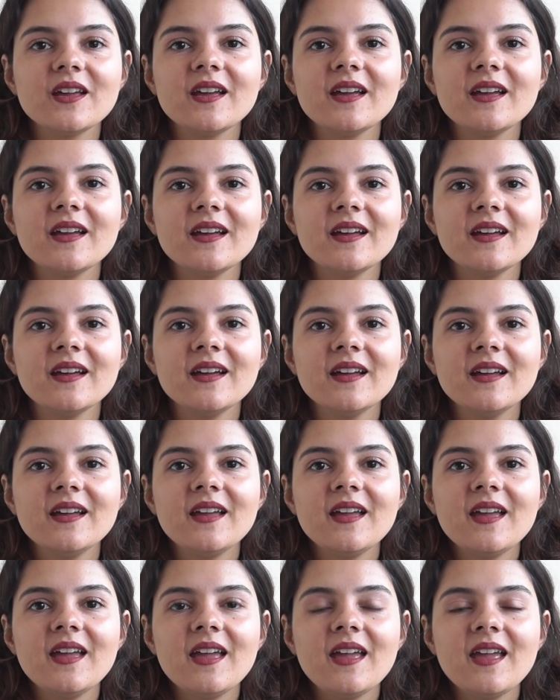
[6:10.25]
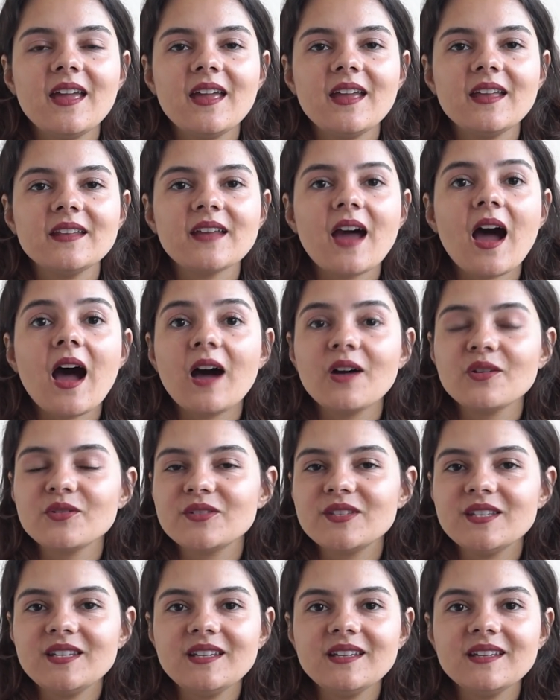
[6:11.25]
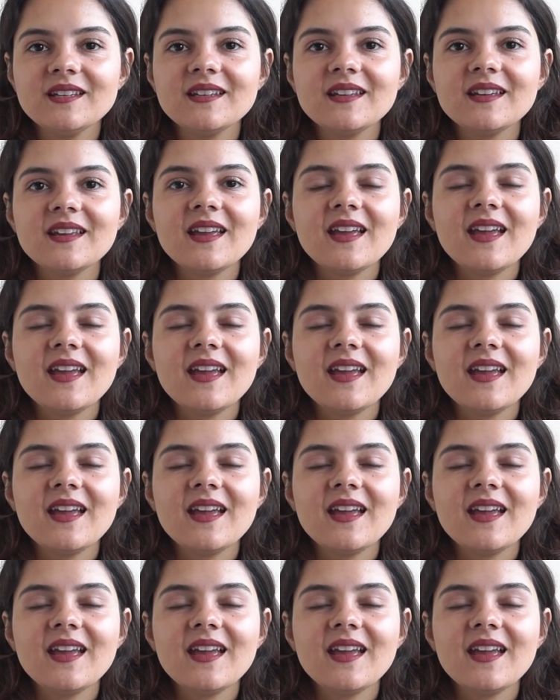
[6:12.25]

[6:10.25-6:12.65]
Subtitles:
and housing.